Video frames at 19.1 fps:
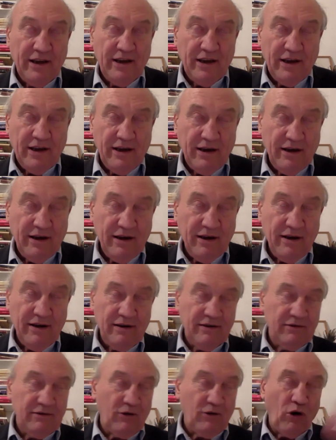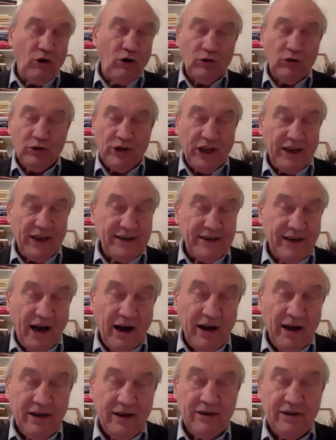uh, old and
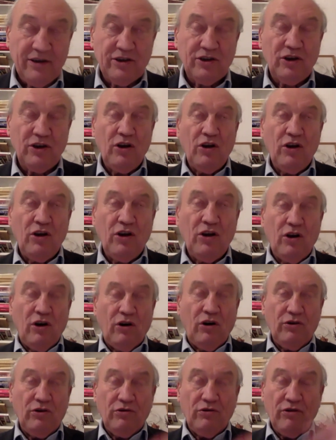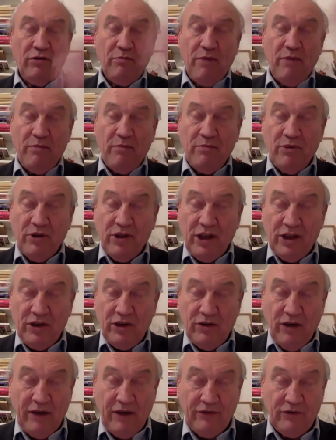tired, or you remember that you
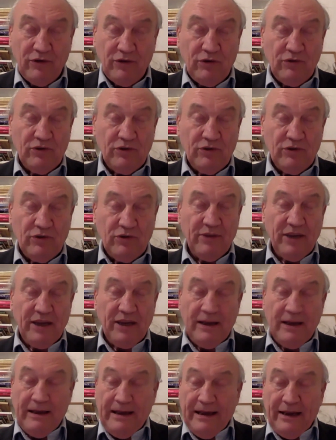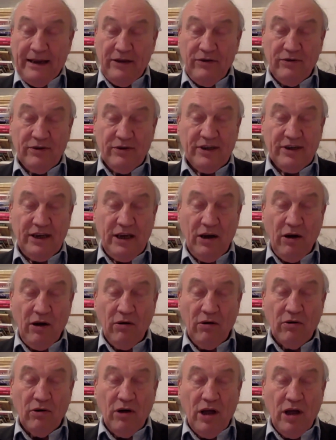have to do something. You see,
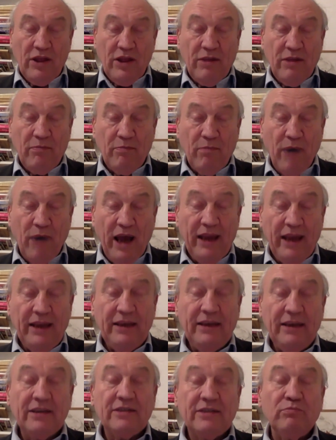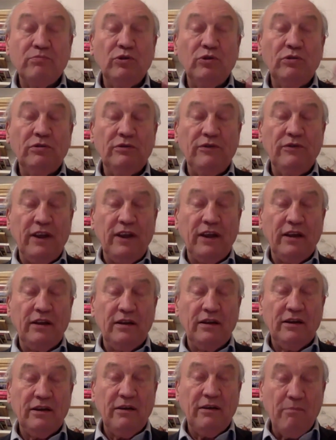oh, the mind is moving.
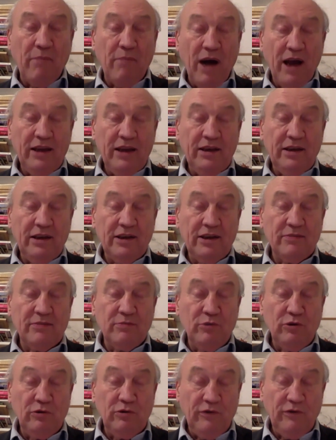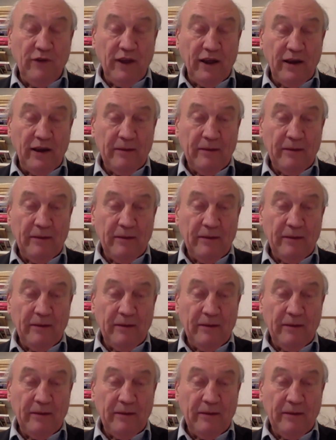The mind is moving.